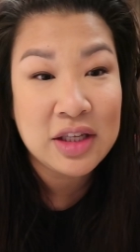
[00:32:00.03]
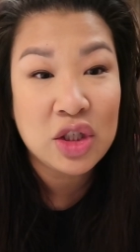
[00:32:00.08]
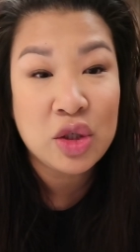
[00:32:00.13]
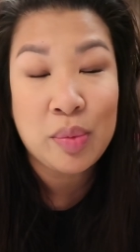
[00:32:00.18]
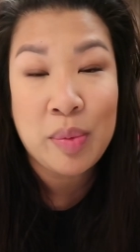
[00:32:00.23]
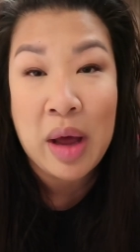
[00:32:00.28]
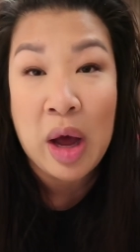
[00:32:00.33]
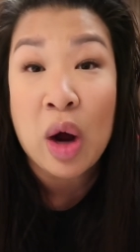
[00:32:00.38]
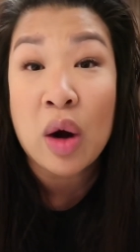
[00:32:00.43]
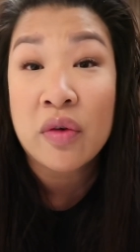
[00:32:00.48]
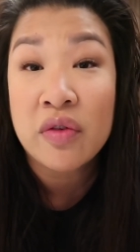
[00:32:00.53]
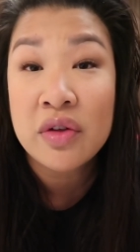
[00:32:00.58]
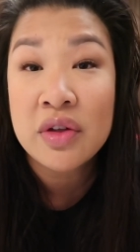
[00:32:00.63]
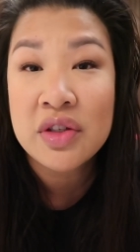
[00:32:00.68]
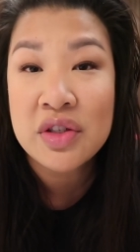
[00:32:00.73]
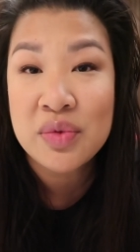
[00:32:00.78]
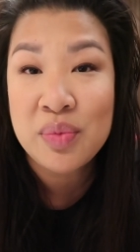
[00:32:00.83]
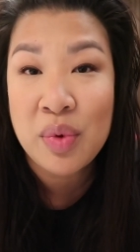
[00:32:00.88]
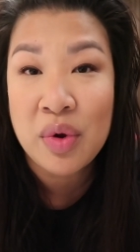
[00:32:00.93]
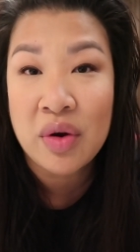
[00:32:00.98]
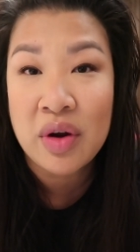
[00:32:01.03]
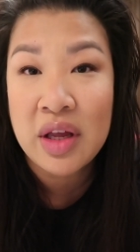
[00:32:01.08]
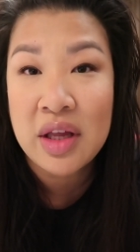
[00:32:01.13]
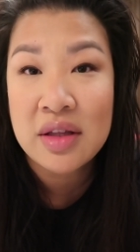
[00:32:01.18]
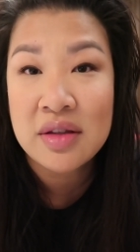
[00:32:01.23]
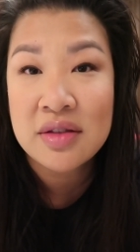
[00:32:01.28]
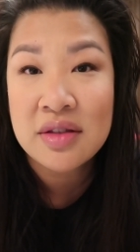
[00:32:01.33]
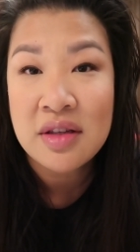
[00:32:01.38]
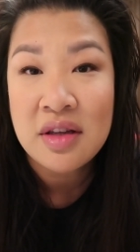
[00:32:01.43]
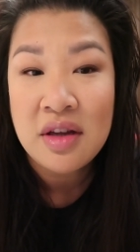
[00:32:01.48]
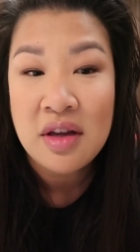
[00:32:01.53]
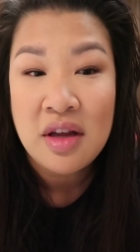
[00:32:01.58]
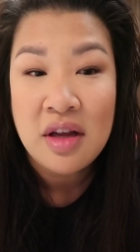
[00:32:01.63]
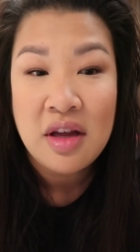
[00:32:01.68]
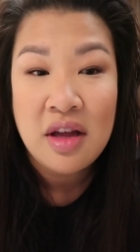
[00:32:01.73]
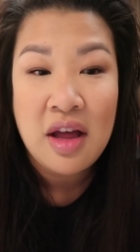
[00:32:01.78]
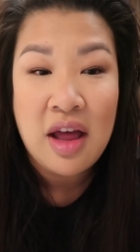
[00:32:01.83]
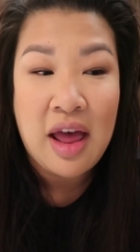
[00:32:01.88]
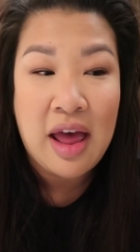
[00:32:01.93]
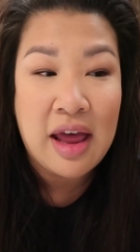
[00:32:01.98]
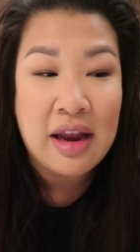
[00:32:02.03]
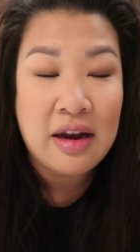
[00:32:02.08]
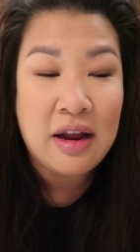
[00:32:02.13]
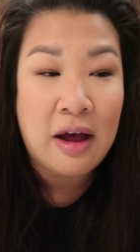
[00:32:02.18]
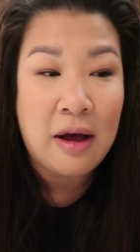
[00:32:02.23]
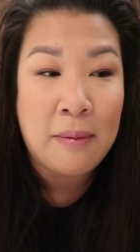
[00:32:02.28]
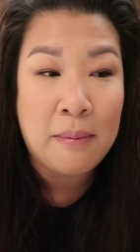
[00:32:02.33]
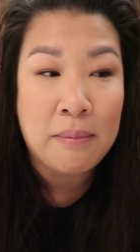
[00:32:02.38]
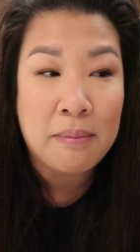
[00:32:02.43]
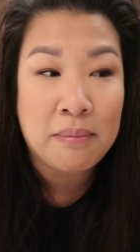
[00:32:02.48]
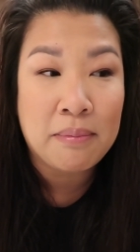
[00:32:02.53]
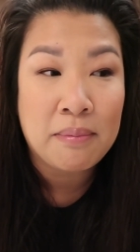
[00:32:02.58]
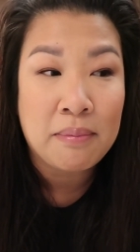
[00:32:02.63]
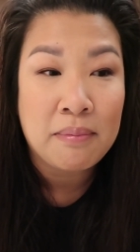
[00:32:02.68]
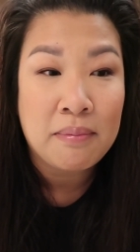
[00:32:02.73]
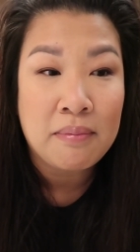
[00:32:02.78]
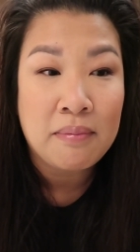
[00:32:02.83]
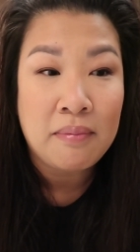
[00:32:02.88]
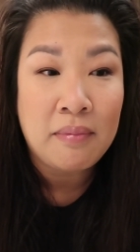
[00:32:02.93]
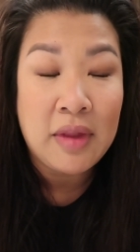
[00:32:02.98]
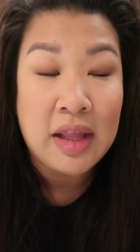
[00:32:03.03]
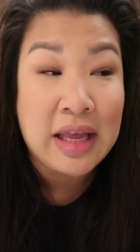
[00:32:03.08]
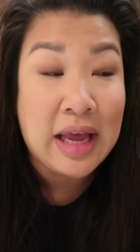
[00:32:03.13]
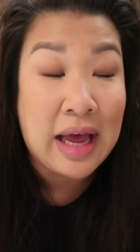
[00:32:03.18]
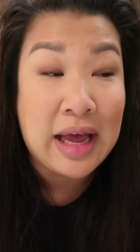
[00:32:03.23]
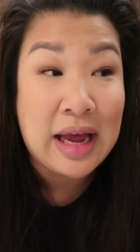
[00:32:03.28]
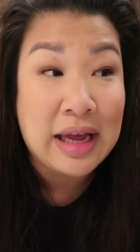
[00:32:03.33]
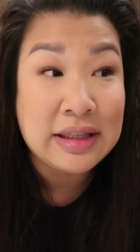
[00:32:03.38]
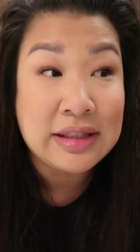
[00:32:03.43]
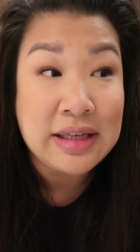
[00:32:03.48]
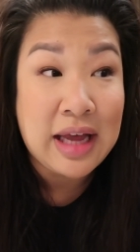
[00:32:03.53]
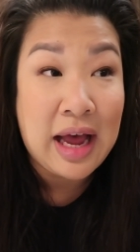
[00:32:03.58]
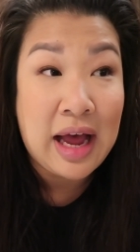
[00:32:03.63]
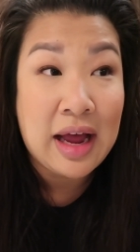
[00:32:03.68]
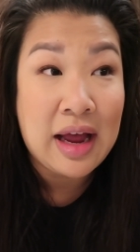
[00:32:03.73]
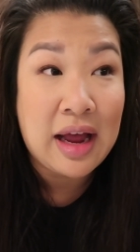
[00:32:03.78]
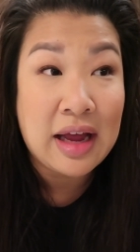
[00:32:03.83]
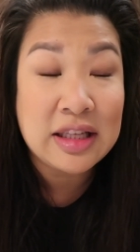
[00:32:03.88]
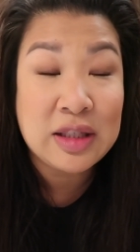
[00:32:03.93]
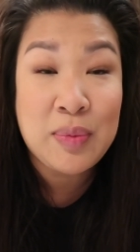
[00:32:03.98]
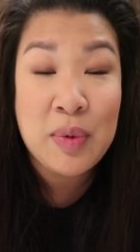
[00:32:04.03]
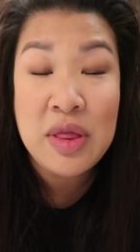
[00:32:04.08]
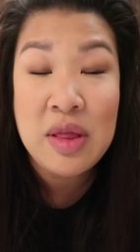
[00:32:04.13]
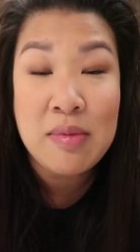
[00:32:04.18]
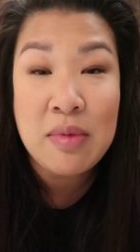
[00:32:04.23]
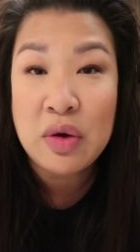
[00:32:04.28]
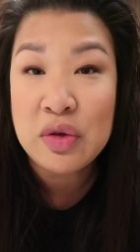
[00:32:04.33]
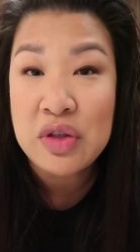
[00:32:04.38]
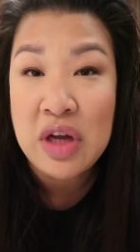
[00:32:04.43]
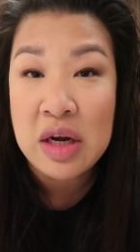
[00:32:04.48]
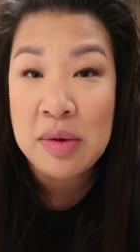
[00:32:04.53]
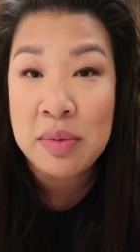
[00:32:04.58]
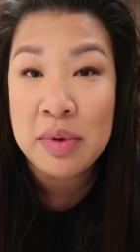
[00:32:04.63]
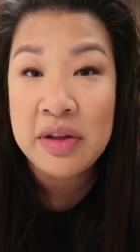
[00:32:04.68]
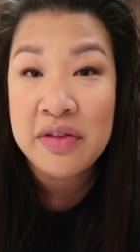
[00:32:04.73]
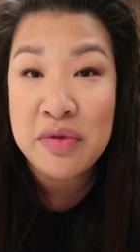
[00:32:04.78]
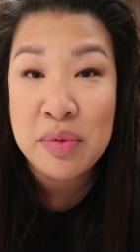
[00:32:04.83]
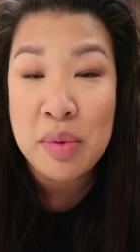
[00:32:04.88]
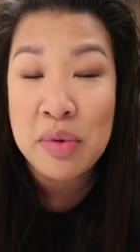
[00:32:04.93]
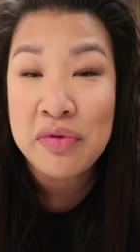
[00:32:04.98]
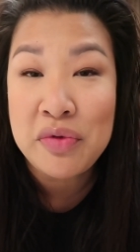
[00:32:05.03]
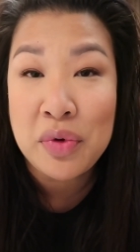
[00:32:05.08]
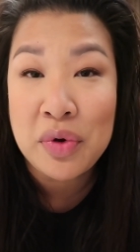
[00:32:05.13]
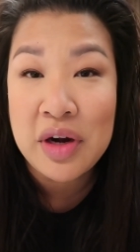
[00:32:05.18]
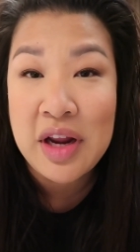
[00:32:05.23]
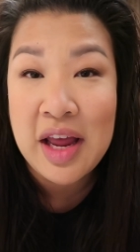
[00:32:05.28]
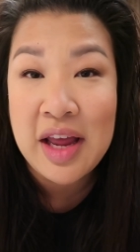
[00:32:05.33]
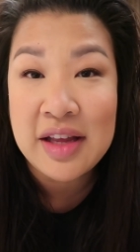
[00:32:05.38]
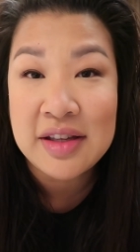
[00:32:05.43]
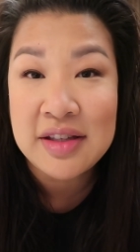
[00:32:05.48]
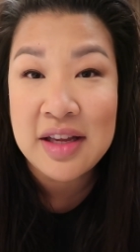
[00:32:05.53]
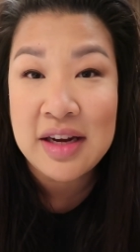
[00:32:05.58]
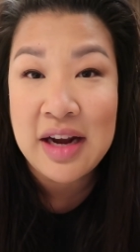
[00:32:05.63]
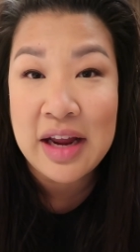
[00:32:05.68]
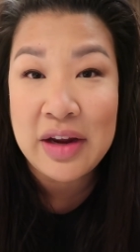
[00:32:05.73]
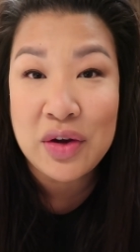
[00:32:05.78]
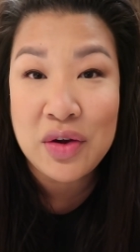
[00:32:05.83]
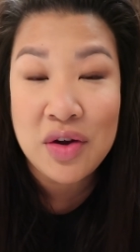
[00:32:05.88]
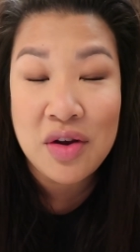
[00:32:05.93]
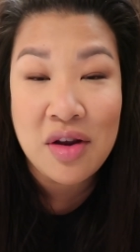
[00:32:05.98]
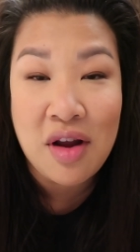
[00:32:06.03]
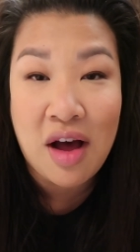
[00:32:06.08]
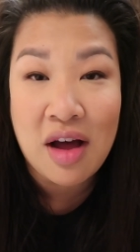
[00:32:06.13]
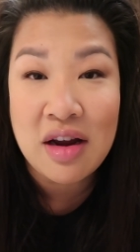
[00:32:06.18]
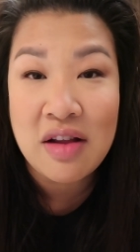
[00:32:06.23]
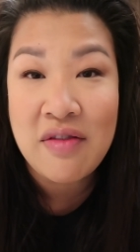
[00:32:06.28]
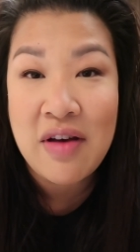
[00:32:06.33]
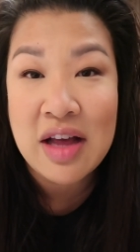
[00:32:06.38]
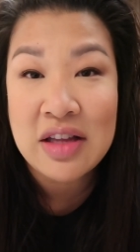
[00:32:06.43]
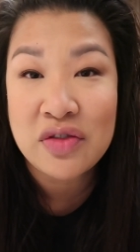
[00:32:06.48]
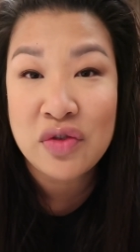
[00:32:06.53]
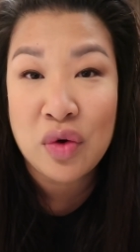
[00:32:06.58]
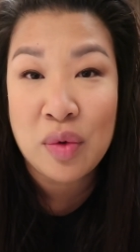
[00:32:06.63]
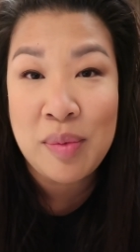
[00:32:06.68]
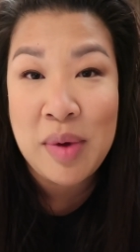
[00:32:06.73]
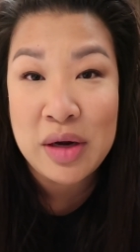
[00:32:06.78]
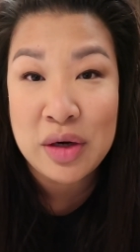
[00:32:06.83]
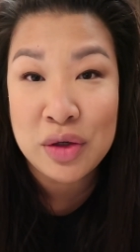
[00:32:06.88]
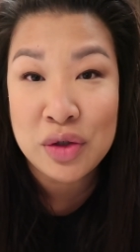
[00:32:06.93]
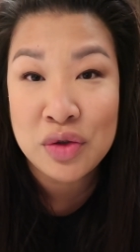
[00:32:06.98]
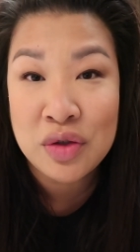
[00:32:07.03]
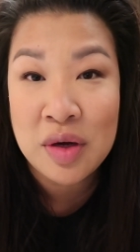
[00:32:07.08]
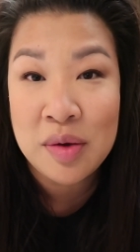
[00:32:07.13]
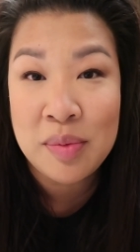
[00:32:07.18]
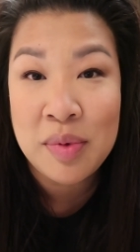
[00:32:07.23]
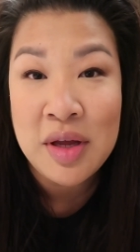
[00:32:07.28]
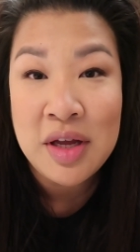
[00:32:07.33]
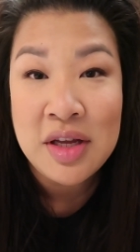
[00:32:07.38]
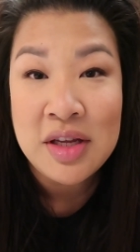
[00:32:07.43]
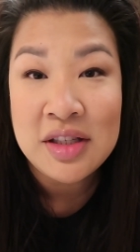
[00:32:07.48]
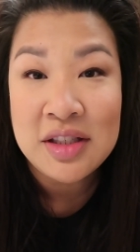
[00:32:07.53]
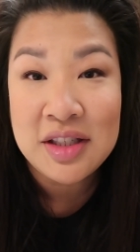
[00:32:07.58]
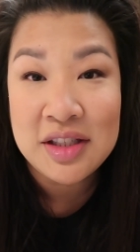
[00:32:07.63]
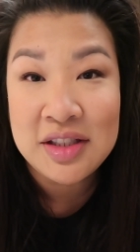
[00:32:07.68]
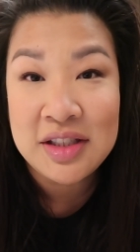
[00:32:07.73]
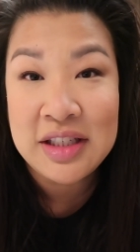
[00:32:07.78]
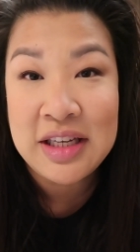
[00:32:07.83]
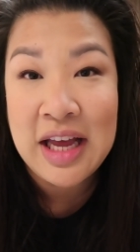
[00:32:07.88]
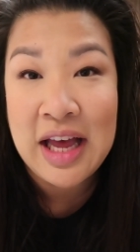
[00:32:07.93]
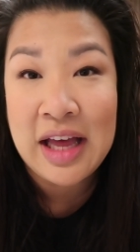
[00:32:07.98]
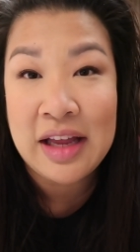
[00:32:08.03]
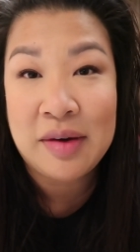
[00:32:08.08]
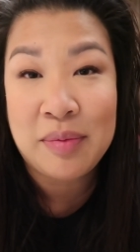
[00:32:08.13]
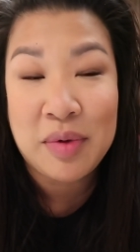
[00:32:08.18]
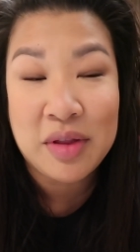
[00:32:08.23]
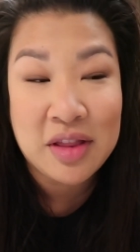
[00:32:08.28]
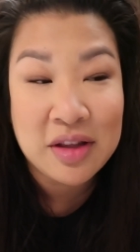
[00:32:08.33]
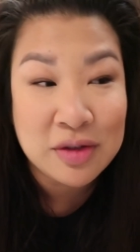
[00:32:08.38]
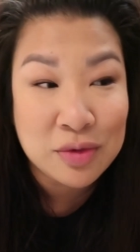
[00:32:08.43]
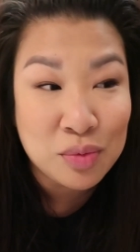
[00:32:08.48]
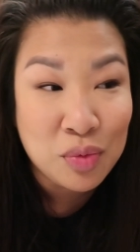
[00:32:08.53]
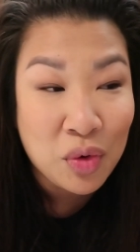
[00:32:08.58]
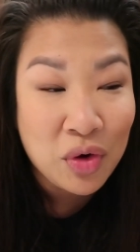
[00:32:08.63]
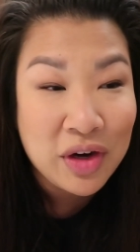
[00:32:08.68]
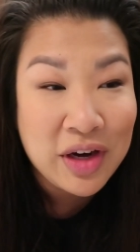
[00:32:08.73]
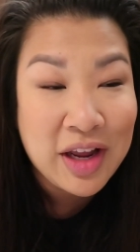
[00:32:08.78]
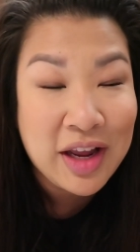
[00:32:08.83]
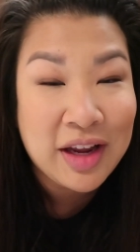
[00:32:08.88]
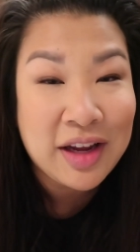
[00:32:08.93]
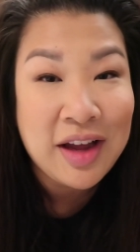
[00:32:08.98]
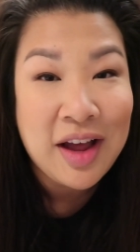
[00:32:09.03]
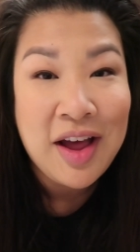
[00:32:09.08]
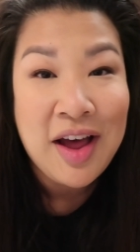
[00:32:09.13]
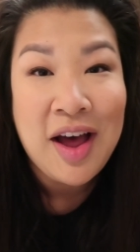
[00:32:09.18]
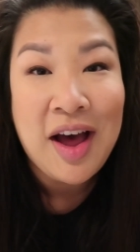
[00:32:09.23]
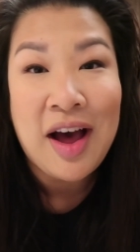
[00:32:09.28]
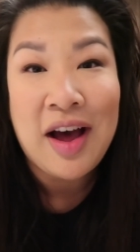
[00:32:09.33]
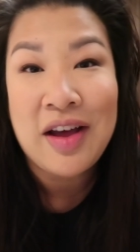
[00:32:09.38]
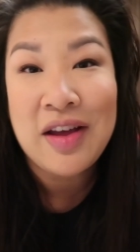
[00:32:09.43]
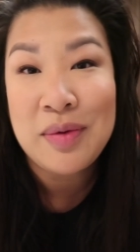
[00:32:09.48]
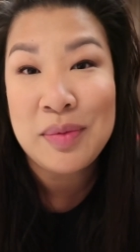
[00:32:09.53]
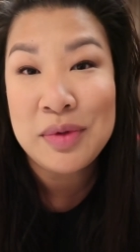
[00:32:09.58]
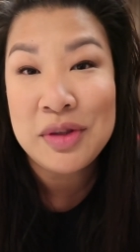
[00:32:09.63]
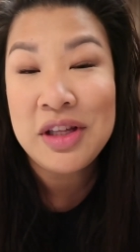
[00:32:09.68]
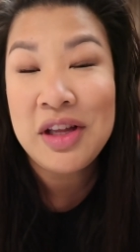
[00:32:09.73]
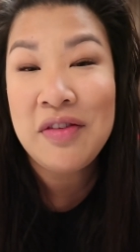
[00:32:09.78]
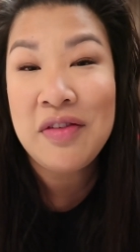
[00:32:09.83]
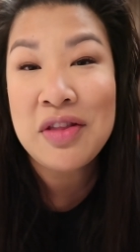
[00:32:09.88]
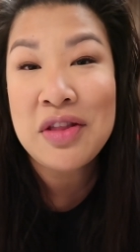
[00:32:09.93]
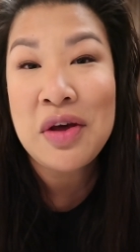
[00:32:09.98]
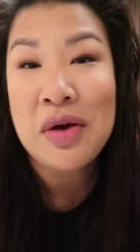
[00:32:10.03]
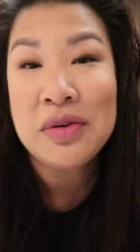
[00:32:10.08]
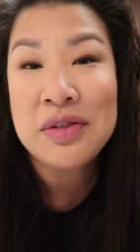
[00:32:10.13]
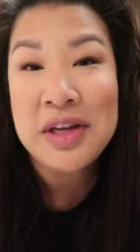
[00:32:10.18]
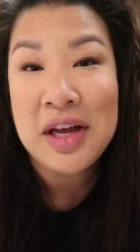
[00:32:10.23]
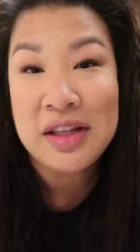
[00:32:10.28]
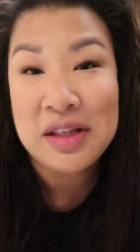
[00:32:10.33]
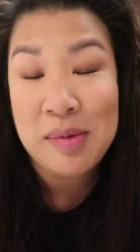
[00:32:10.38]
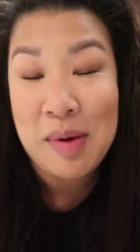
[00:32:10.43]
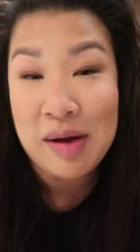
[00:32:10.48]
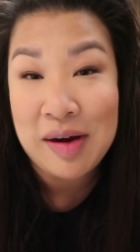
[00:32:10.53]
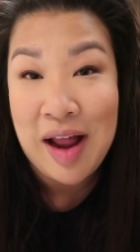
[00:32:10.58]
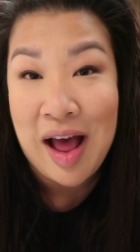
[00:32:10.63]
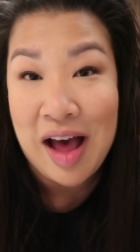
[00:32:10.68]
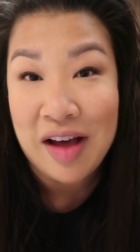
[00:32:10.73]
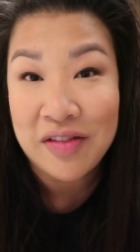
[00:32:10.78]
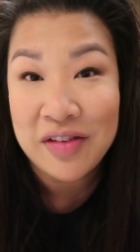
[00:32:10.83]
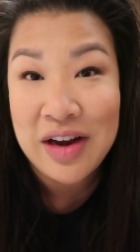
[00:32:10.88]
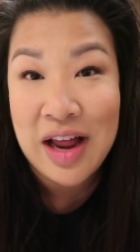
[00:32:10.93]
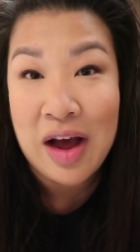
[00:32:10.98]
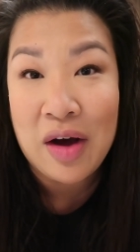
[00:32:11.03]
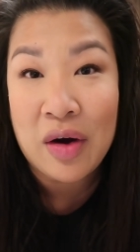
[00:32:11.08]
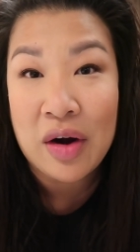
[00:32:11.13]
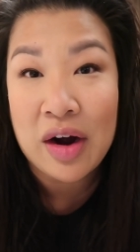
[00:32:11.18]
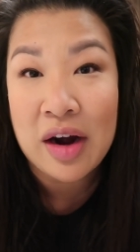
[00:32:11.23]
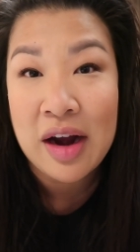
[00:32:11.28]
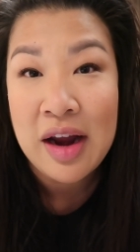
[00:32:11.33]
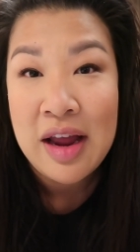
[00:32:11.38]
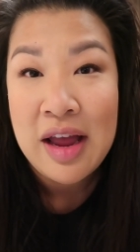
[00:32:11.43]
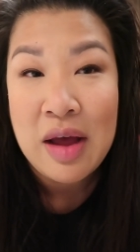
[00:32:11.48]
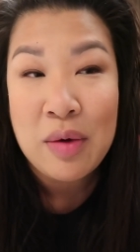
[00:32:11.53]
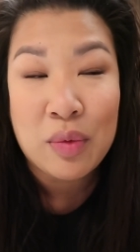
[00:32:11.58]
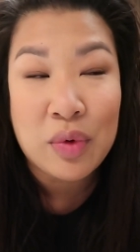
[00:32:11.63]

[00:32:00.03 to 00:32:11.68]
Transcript: such a powerful experience. And um, yeah, it's it's been the most unbelievable four days and I could not have asked for a better trip to Xi'an. But this morning, I am leaving the hotel in about half an hour.